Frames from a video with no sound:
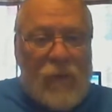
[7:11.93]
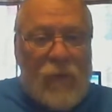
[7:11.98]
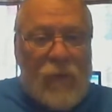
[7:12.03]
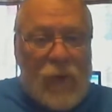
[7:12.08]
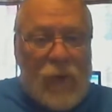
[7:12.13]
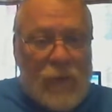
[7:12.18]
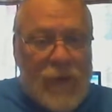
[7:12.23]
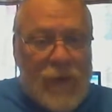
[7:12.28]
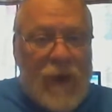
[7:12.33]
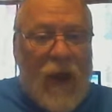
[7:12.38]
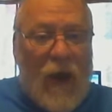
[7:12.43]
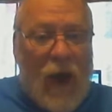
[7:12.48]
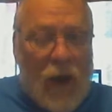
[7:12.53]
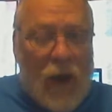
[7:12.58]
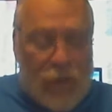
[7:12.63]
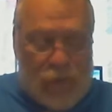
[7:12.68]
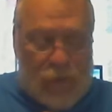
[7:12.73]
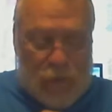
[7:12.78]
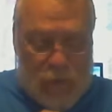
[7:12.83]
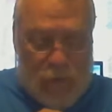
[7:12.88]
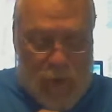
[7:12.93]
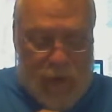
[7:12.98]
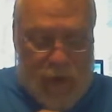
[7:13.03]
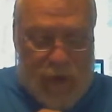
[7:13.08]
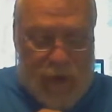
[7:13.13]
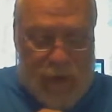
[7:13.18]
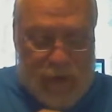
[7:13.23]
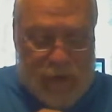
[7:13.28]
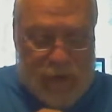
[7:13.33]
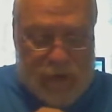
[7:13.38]
will be
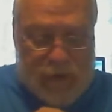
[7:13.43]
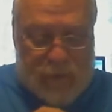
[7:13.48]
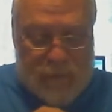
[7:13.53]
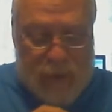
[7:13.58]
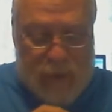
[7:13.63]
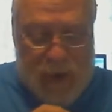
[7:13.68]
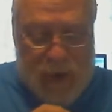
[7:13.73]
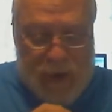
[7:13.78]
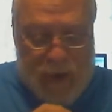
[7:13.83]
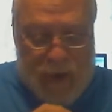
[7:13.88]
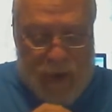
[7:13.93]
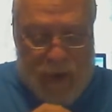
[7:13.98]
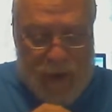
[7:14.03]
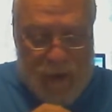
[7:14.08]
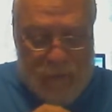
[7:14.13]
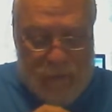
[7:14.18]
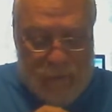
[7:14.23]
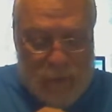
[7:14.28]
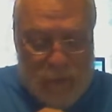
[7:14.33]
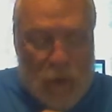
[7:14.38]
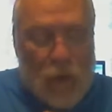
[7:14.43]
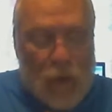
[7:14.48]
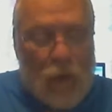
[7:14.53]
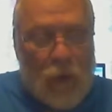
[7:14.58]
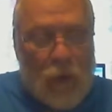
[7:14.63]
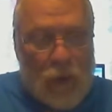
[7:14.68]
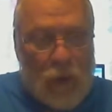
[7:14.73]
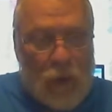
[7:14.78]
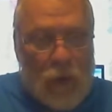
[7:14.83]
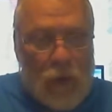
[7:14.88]
authorized by the
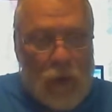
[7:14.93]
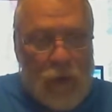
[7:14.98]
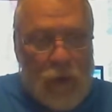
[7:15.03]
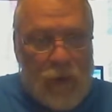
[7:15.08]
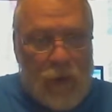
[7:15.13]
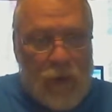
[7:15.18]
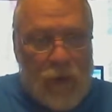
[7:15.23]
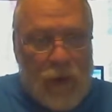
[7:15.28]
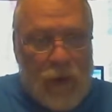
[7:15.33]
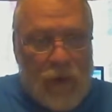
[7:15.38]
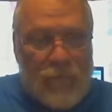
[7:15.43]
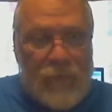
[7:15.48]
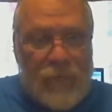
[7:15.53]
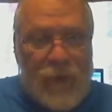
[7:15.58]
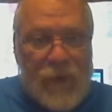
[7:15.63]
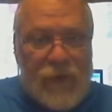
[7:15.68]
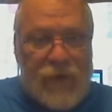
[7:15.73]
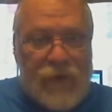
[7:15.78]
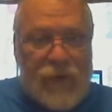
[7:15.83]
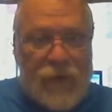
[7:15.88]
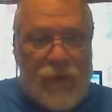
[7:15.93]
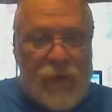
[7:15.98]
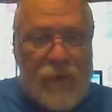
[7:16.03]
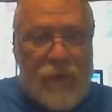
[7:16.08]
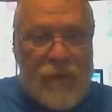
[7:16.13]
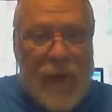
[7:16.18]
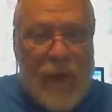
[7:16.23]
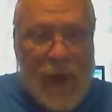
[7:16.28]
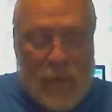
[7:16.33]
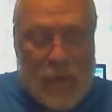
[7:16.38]
whore of Mystery
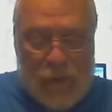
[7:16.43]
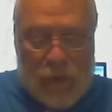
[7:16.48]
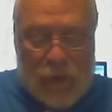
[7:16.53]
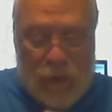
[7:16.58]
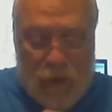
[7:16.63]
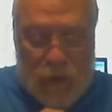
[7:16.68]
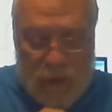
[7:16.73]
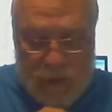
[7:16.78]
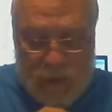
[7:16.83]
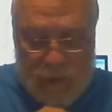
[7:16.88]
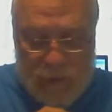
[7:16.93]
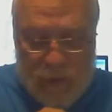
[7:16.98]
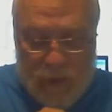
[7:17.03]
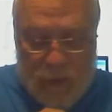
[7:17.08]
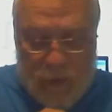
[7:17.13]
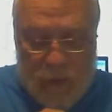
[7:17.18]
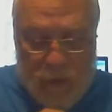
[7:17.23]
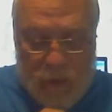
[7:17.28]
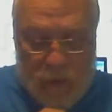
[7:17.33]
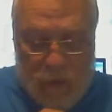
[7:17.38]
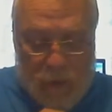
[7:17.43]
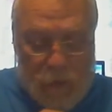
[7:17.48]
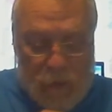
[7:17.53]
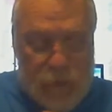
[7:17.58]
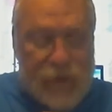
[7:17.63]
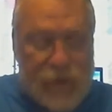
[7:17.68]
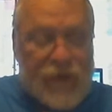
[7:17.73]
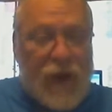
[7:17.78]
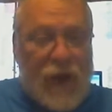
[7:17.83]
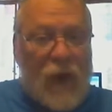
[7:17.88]
Babylon
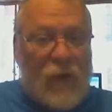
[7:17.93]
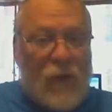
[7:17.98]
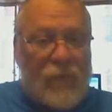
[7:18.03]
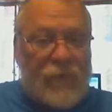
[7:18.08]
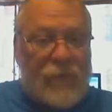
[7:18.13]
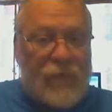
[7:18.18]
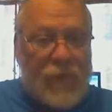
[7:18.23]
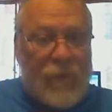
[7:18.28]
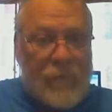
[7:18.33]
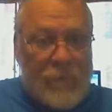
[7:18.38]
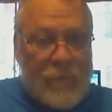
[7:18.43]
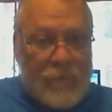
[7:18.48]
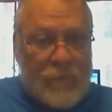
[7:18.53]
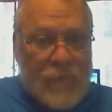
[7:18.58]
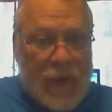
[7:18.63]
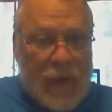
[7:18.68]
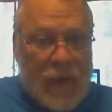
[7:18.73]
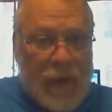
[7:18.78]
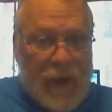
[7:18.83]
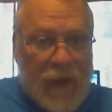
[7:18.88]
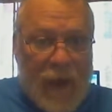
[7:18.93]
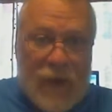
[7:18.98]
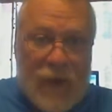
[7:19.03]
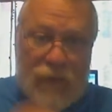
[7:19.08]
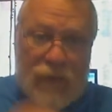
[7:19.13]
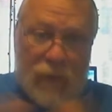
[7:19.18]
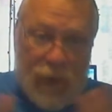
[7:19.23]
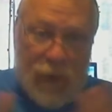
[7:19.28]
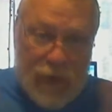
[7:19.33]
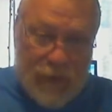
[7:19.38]
herself, as
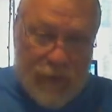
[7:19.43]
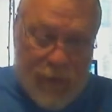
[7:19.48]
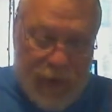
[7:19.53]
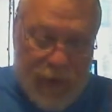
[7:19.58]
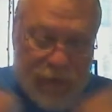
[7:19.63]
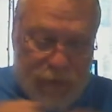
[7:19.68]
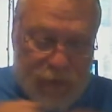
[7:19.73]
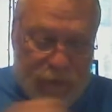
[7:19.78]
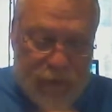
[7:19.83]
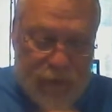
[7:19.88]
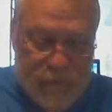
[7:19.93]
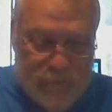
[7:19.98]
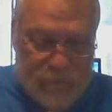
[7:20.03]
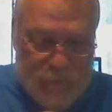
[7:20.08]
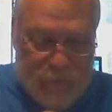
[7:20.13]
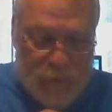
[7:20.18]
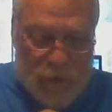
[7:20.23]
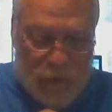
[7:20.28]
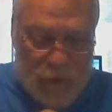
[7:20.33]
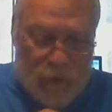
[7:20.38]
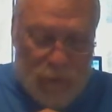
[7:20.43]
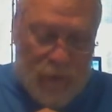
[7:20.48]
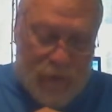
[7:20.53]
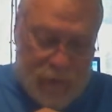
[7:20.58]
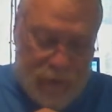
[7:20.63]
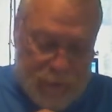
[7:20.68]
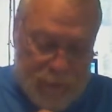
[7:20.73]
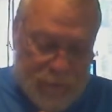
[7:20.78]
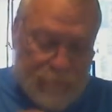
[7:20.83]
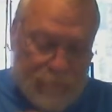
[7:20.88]
was mentioned
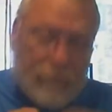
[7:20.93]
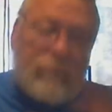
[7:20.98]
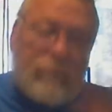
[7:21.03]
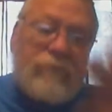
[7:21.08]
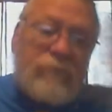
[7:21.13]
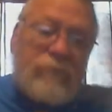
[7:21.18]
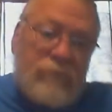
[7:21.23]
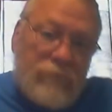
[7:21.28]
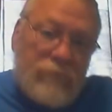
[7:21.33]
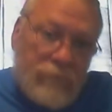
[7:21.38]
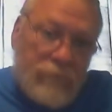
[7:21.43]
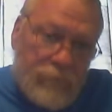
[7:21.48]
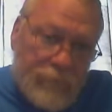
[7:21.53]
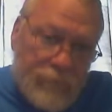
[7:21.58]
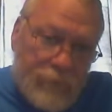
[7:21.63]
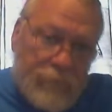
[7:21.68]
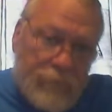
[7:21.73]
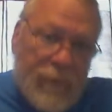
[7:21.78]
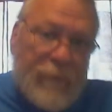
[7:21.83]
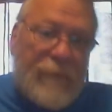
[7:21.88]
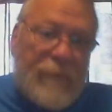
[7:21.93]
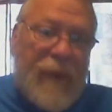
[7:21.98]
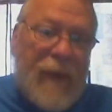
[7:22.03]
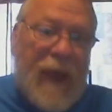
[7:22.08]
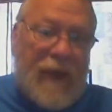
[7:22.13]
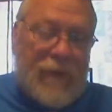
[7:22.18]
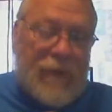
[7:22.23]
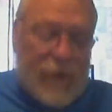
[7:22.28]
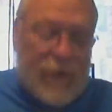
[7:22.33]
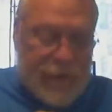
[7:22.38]
earlier
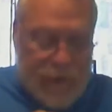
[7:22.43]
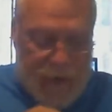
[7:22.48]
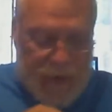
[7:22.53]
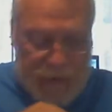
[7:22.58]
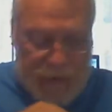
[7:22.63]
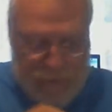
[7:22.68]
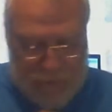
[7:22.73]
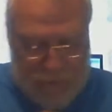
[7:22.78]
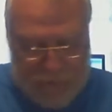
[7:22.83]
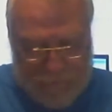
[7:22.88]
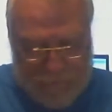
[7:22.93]
back in the text.